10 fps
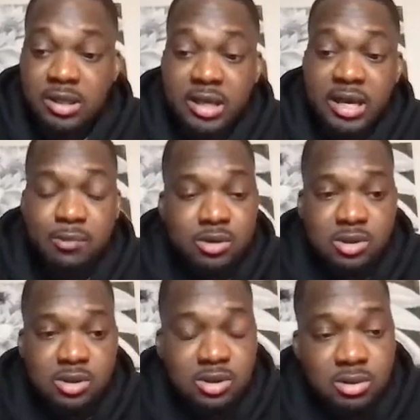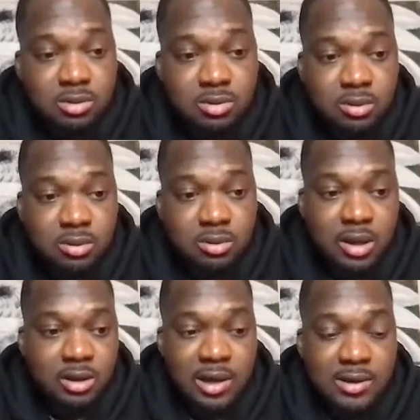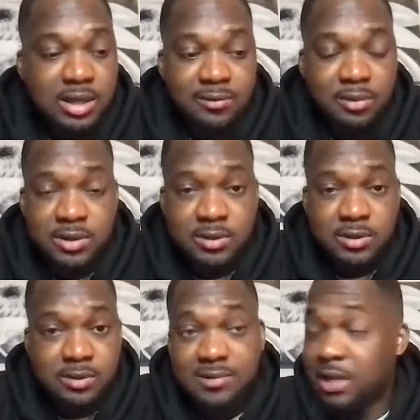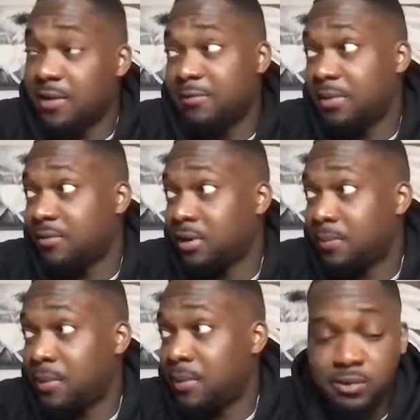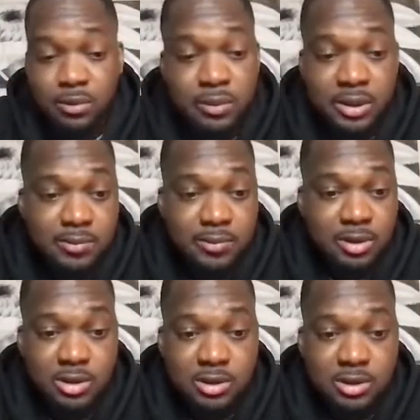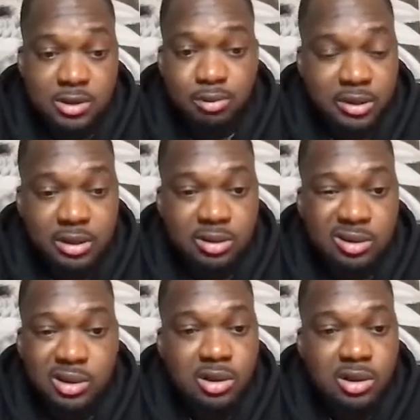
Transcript: game was as they've been for the past few weeks, to be honest. Boring,